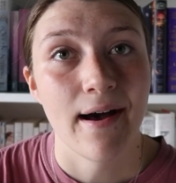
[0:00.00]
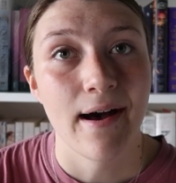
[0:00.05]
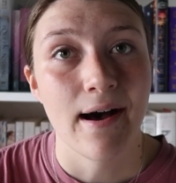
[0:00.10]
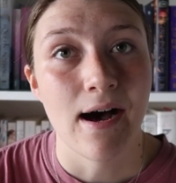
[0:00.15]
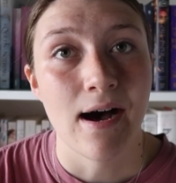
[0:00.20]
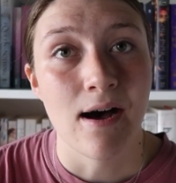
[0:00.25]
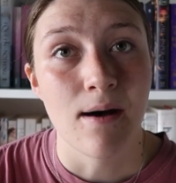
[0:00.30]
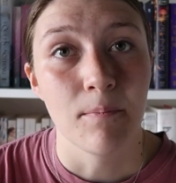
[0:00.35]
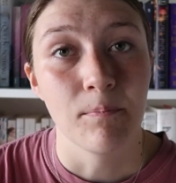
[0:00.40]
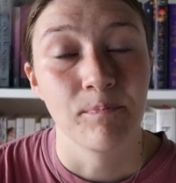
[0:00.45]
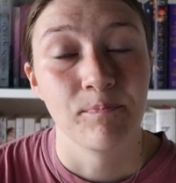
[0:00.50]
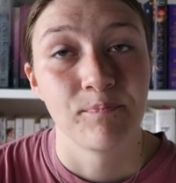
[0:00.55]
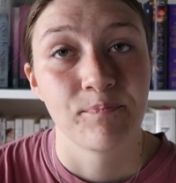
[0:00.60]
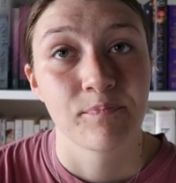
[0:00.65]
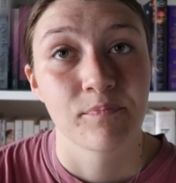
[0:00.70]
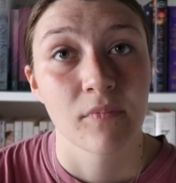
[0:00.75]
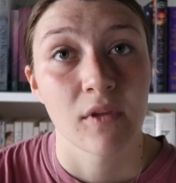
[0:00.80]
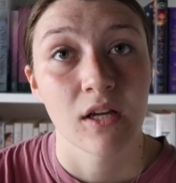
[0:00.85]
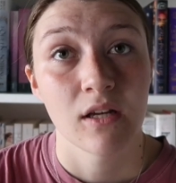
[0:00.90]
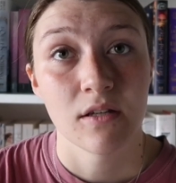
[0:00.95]
So
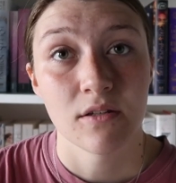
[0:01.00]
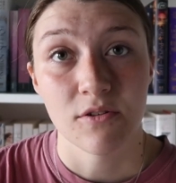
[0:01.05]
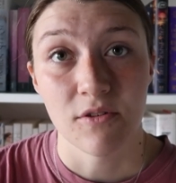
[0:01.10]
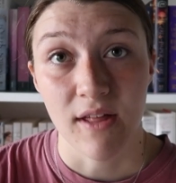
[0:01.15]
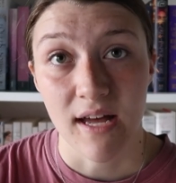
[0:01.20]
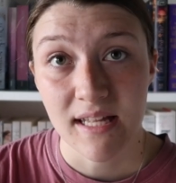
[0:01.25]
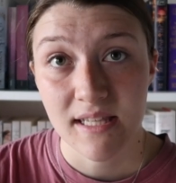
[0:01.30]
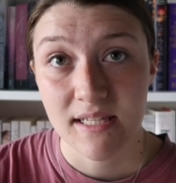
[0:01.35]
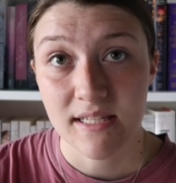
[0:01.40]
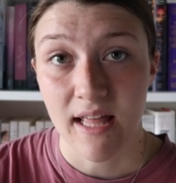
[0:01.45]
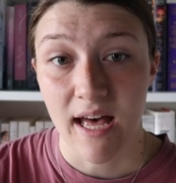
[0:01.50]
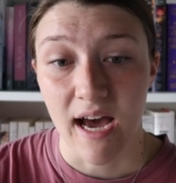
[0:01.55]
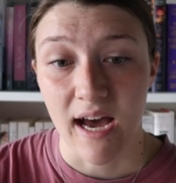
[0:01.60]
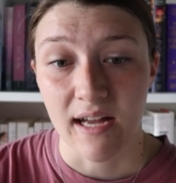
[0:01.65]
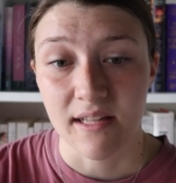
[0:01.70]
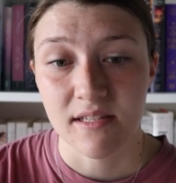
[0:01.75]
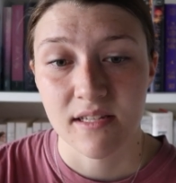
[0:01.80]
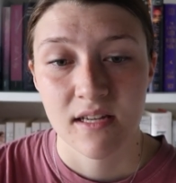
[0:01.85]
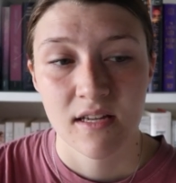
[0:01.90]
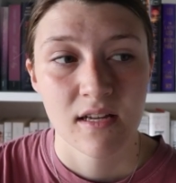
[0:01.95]
that's
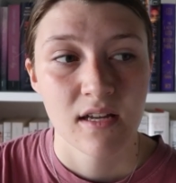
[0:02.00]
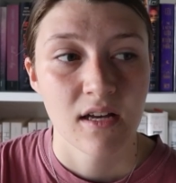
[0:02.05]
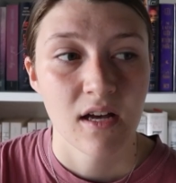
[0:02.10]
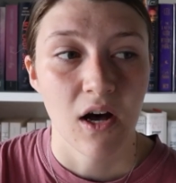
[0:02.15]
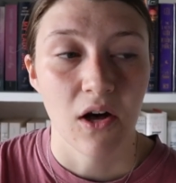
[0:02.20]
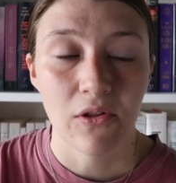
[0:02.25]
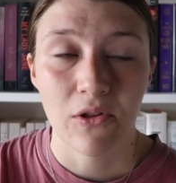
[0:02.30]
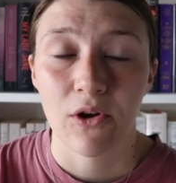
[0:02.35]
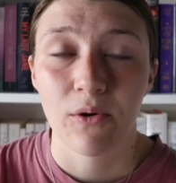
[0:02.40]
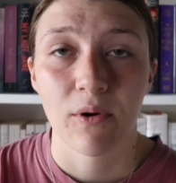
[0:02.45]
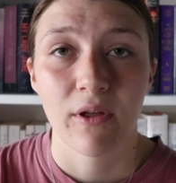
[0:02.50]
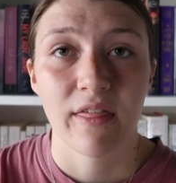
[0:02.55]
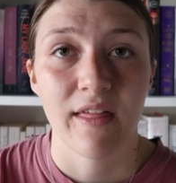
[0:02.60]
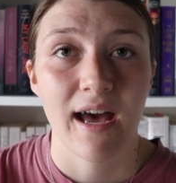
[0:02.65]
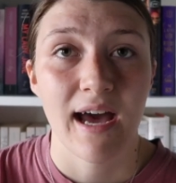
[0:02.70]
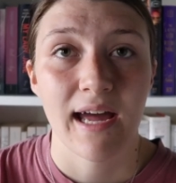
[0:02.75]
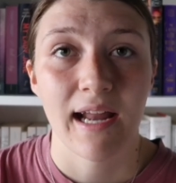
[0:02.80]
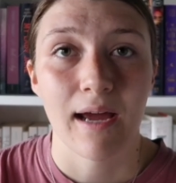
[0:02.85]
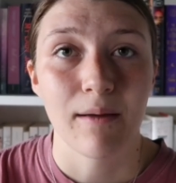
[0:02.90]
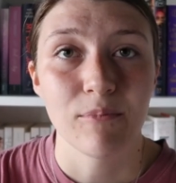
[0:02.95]
that. Along with
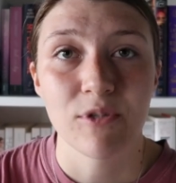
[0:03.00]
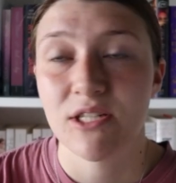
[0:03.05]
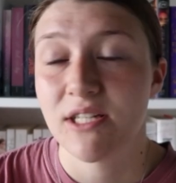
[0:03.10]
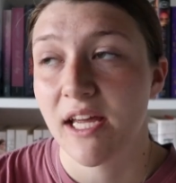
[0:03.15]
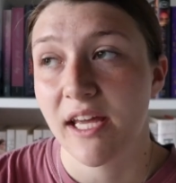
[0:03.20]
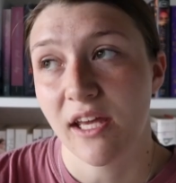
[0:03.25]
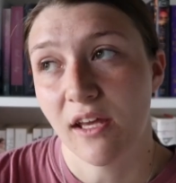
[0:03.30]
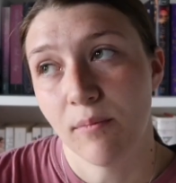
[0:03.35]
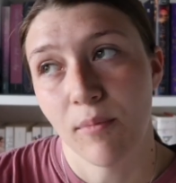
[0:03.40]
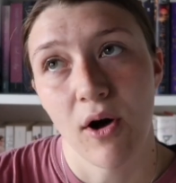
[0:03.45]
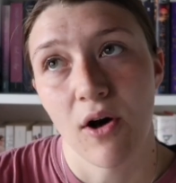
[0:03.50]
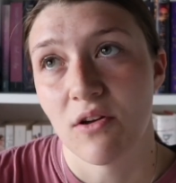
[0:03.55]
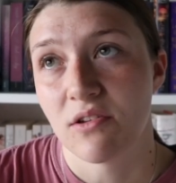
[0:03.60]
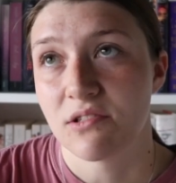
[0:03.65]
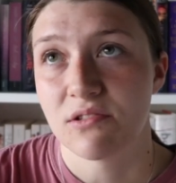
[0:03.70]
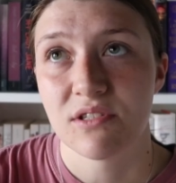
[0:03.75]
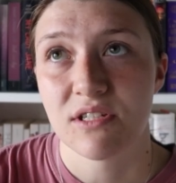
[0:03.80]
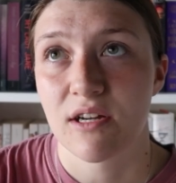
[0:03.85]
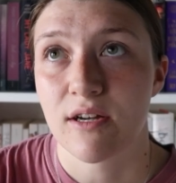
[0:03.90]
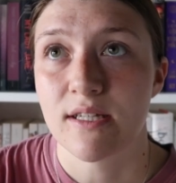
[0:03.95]
that, I'm just taking a pause
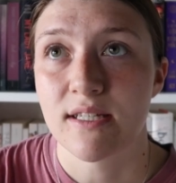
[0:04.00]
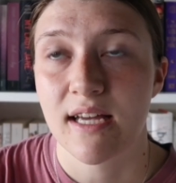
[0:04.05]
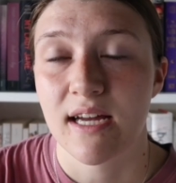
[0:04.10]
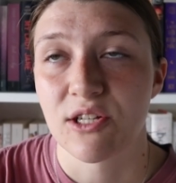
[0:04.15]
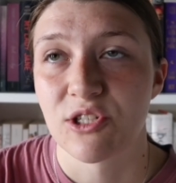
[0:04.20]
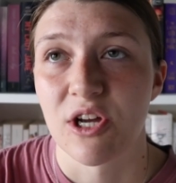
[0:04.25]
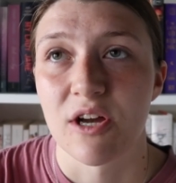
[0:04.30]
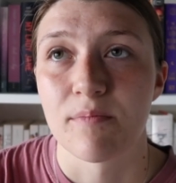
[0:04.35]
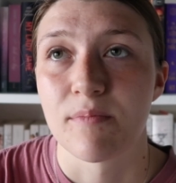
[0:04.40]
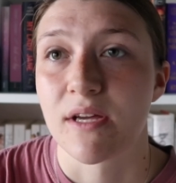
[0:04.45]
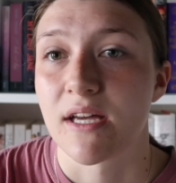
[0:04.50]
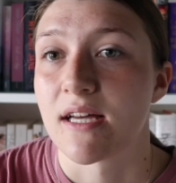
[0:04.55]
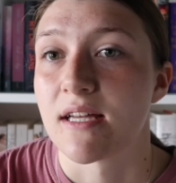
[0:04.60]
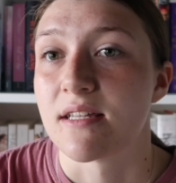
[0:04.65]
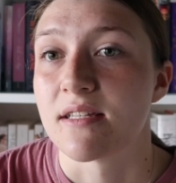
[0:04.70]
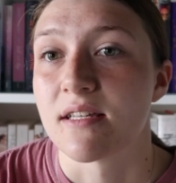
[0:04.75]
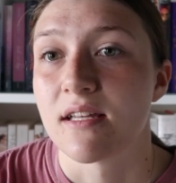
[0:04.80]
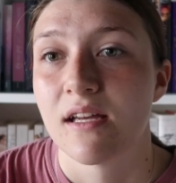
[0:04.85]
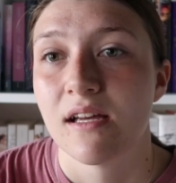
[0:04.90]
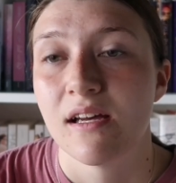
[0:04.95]
on series catch up
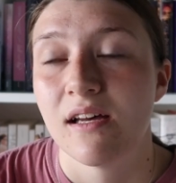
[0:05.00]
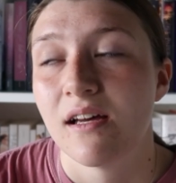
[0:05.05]
because